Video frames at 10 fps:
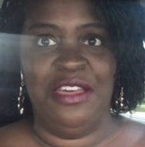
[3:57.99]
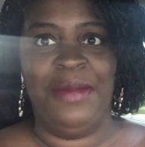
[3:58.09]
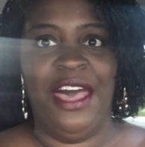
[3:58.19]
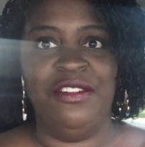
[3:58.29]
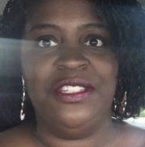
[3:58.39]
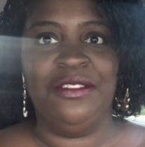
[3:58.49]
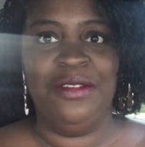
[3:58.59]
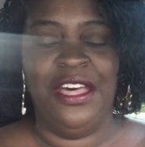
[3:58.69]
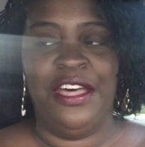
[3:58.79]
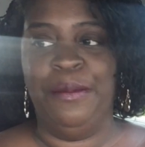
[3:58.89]
about
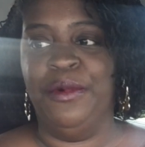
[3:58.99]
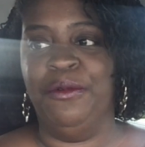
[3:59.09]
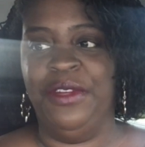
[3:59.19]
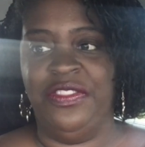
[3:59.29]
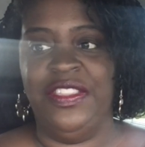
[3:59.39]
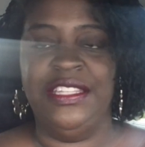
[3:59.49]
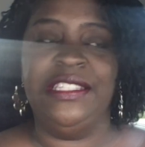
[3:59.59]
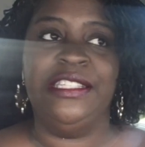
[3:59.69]
um, with this.